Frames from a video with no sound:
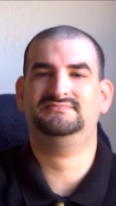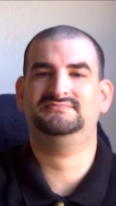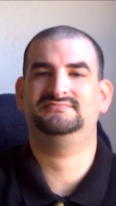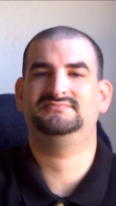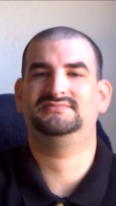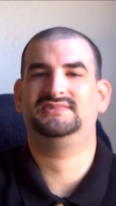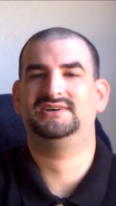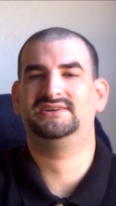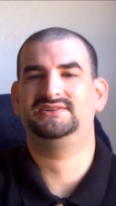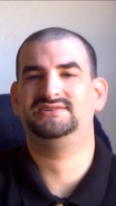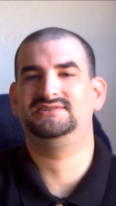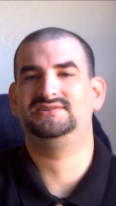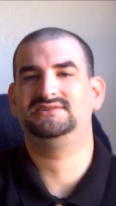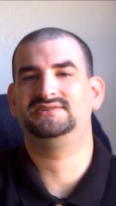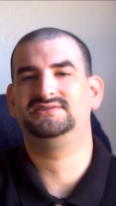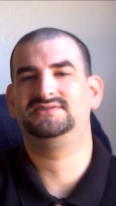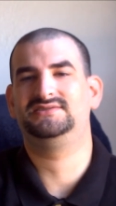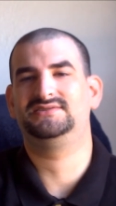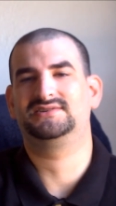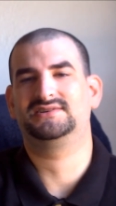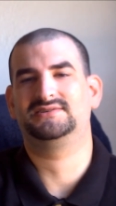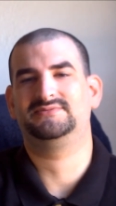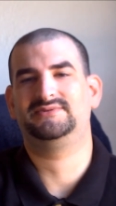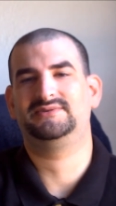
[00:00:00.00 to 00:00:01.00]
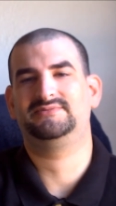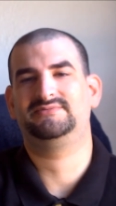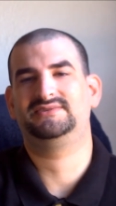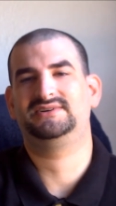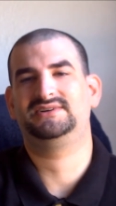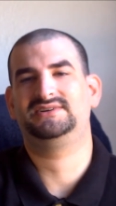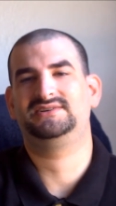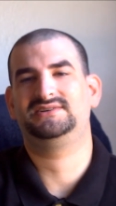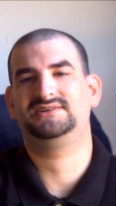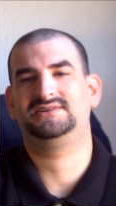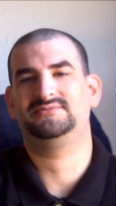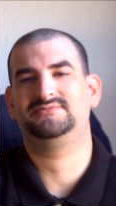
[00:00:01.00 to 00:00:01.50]
I did to
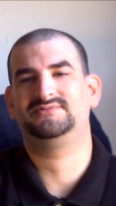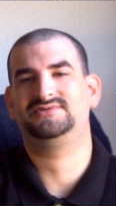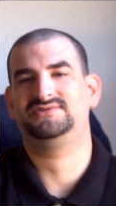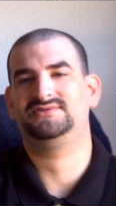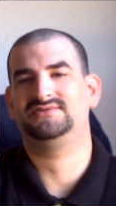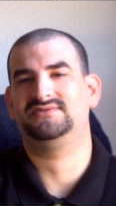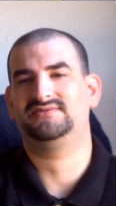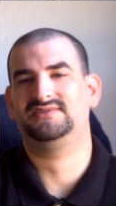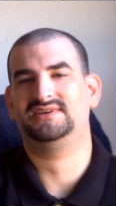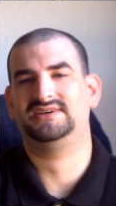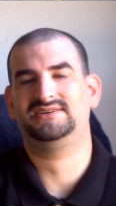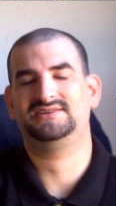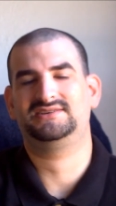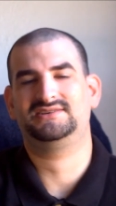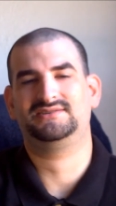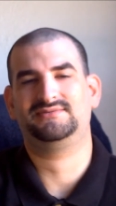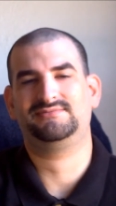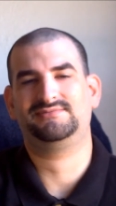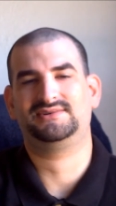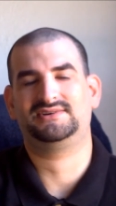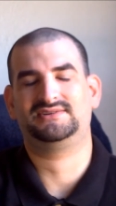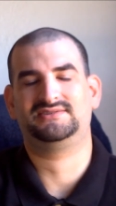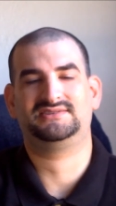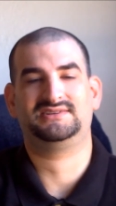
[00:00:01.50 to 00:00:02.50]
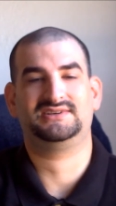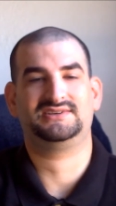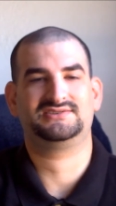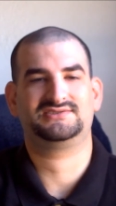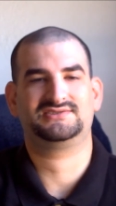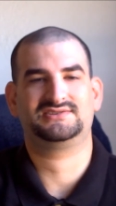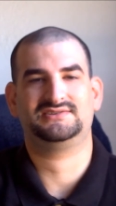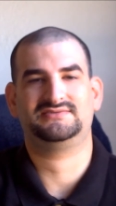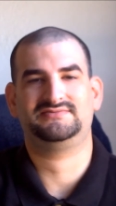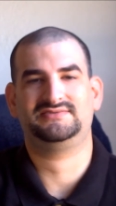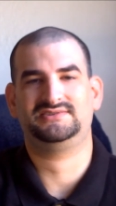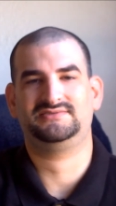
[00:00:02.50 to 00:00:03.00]
commemorate him, to thank him on
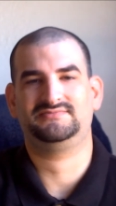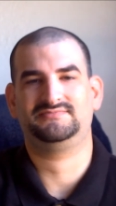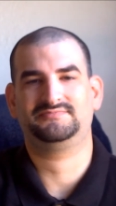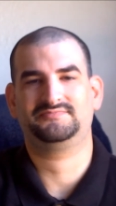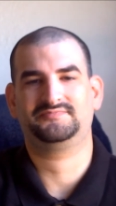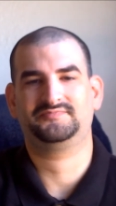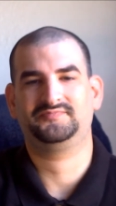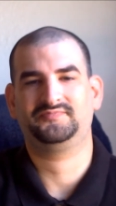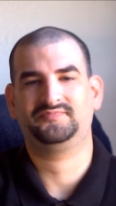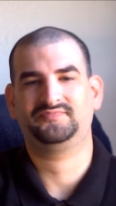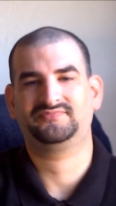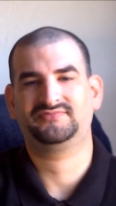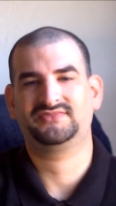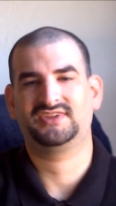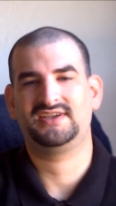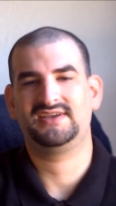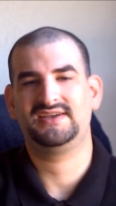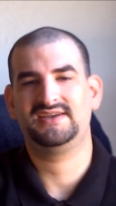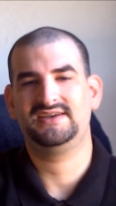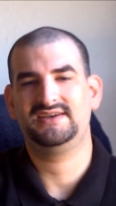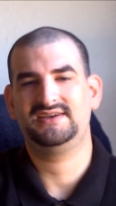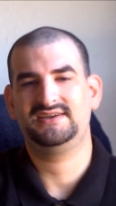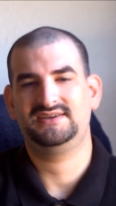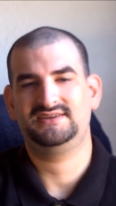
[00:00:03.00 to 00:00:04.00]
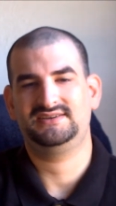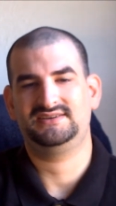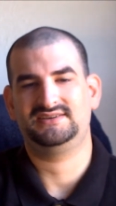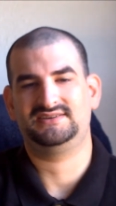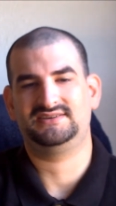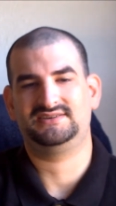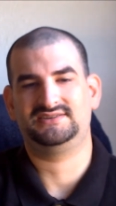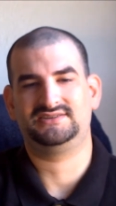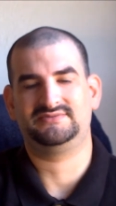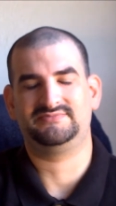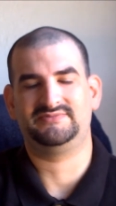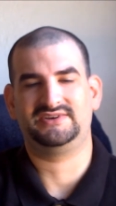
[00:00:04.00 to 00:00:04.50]
Thanksgiving,
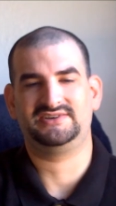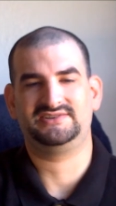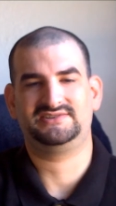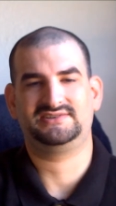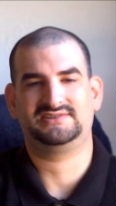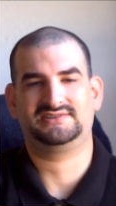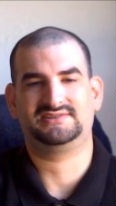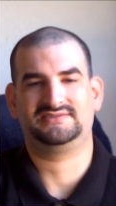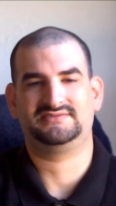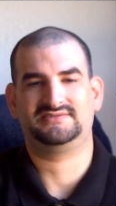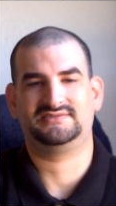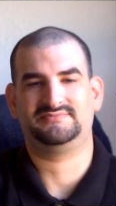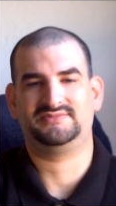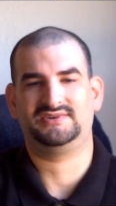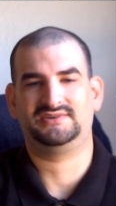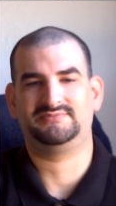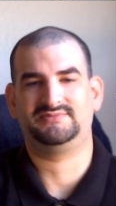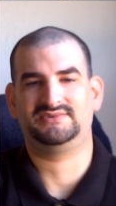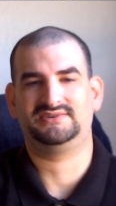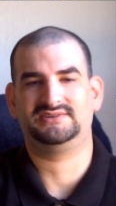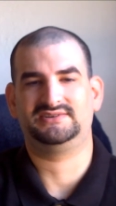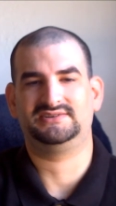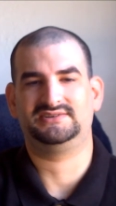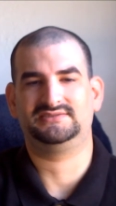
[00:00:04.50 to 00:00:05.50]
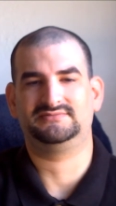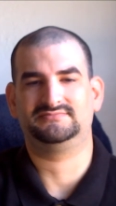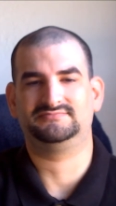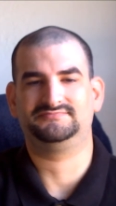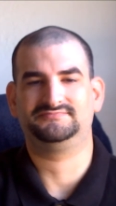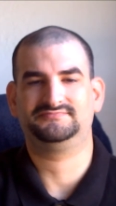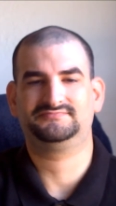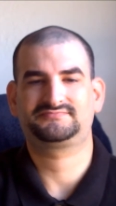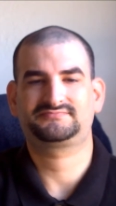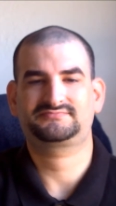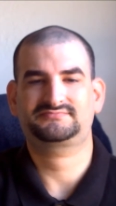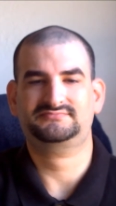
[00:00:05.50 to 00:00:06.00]
and to basically remember
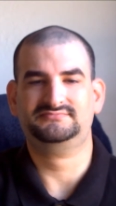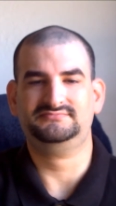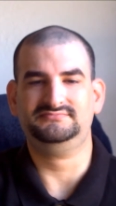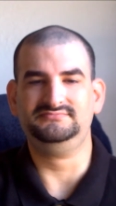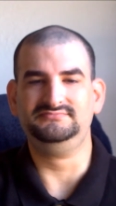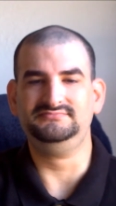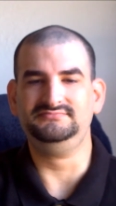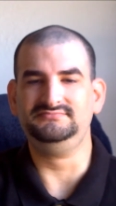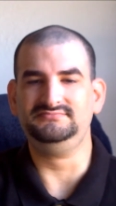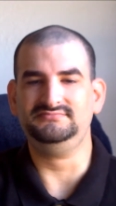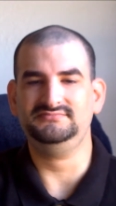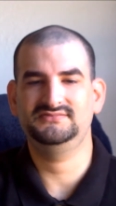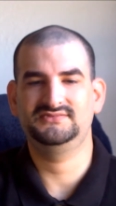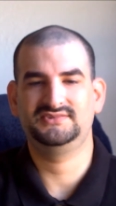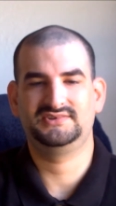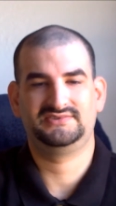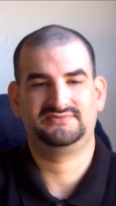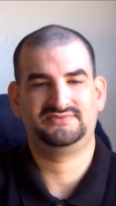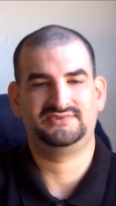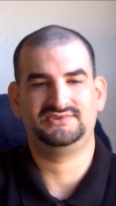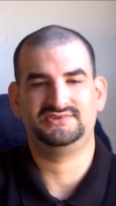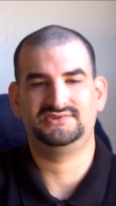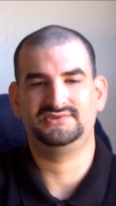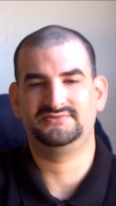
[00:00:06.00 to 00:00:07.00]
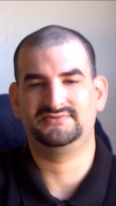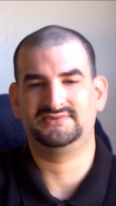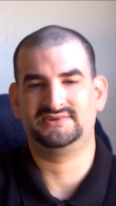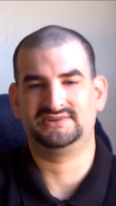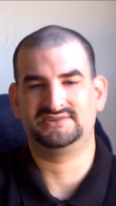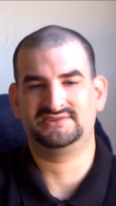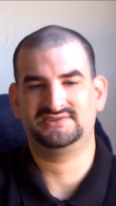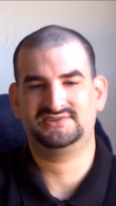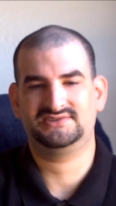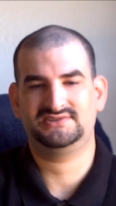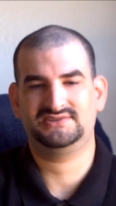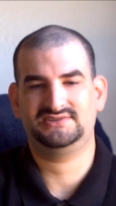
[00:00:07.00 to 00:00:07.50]
him. If you do
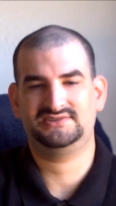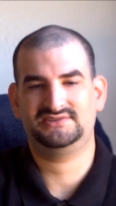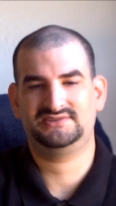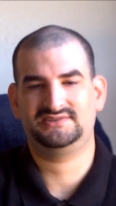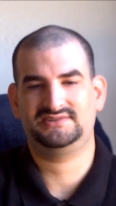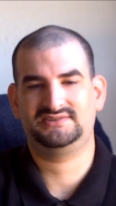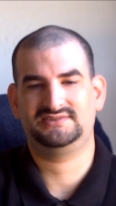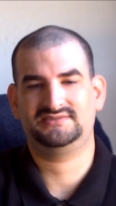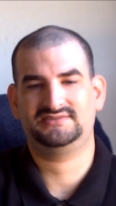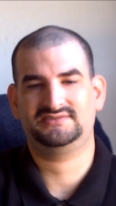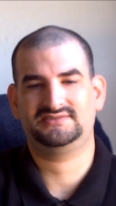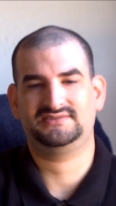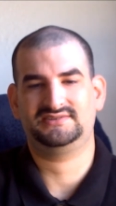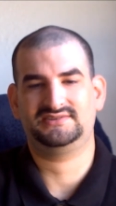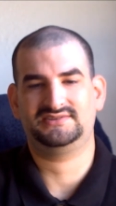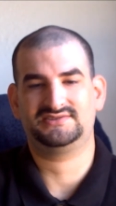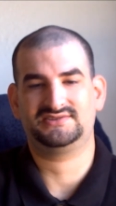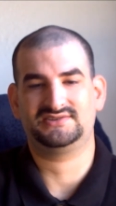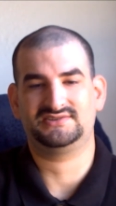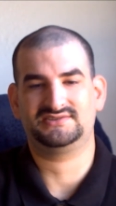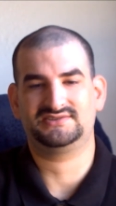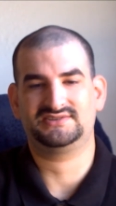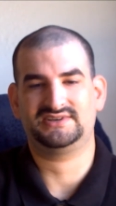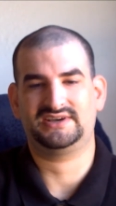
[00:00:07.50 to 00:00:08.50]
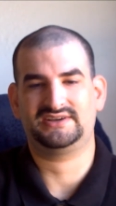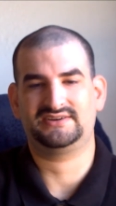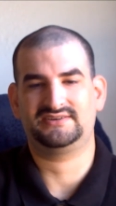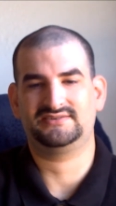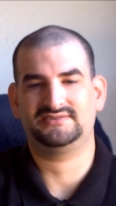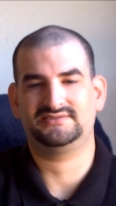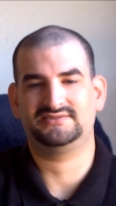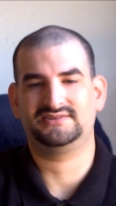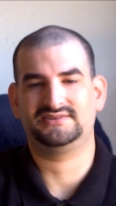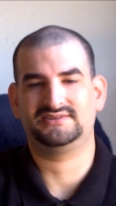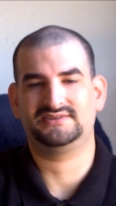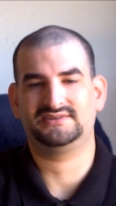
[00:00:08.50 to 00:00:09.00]
want to see it, it's
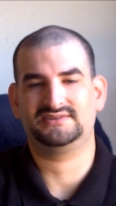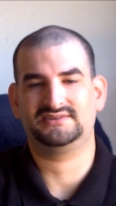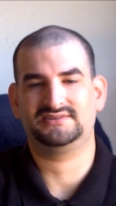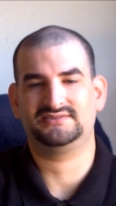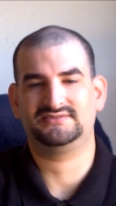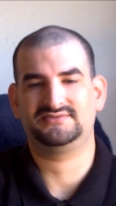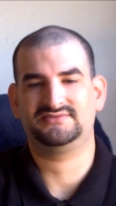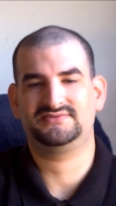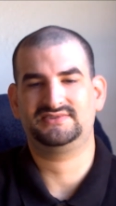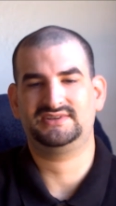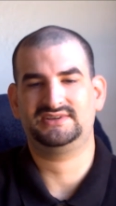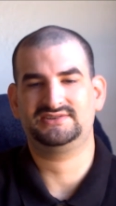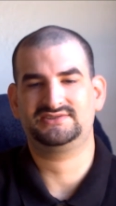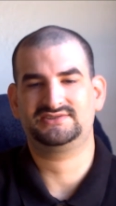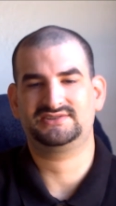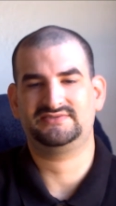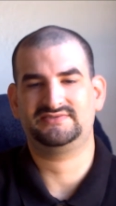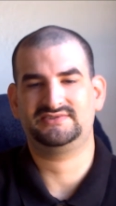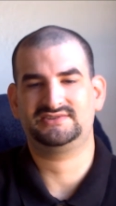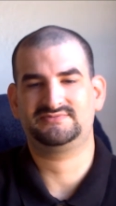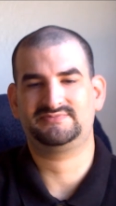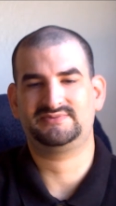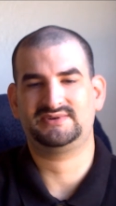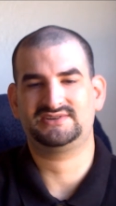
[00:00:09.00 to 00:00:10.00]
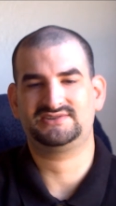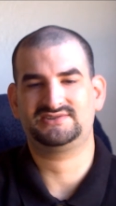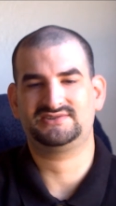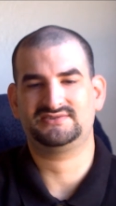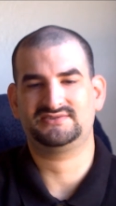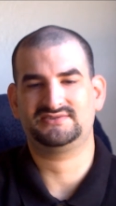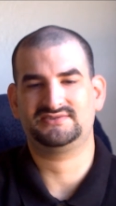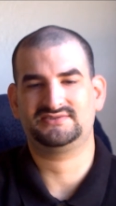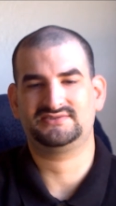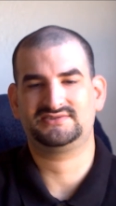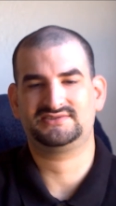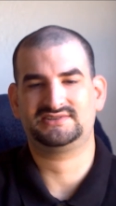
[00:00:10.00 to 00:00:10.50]
entitled the uh, Thanksgiving
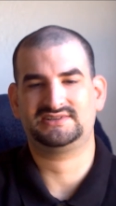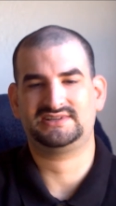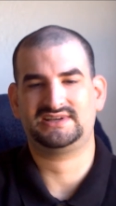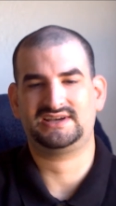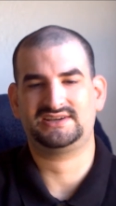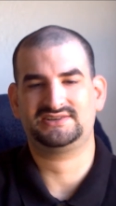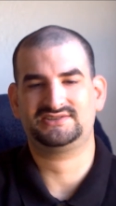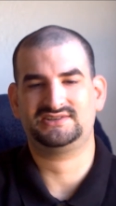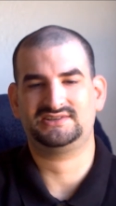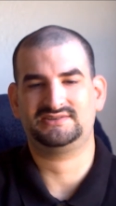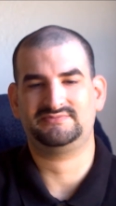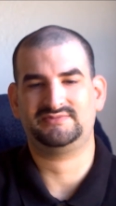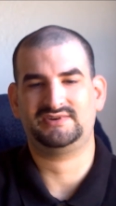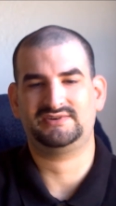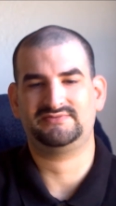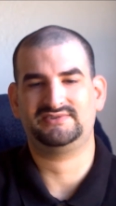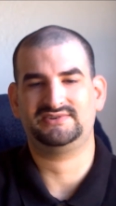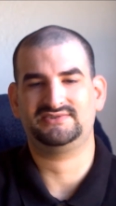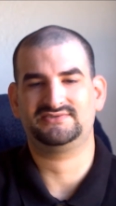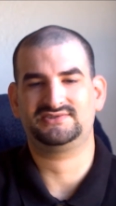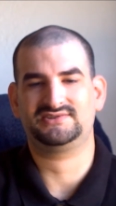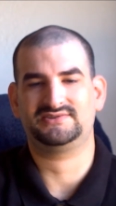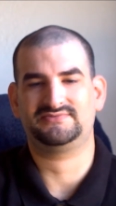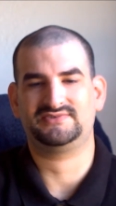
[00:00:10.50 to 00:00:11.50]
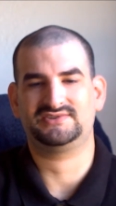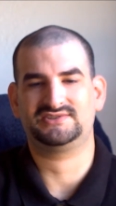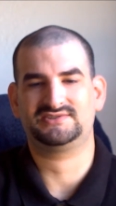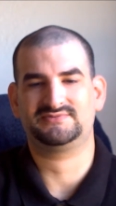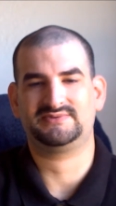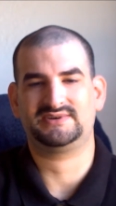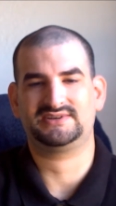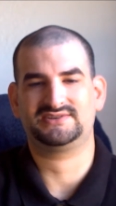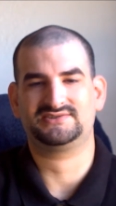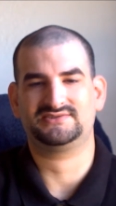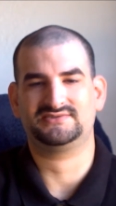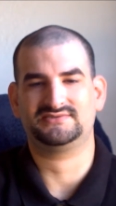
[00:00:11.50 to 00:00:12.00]
Special slash In Memory of Someone
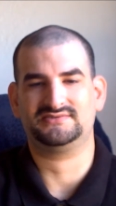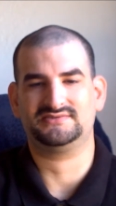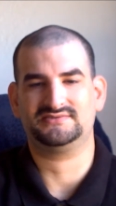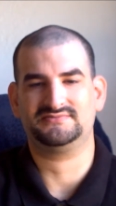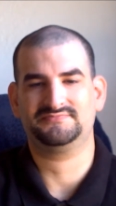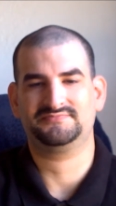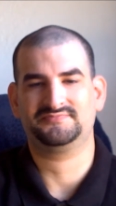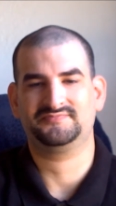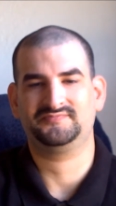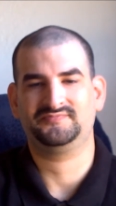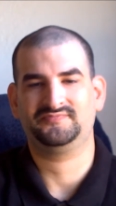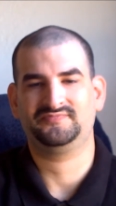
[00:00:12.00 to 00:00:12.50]
Special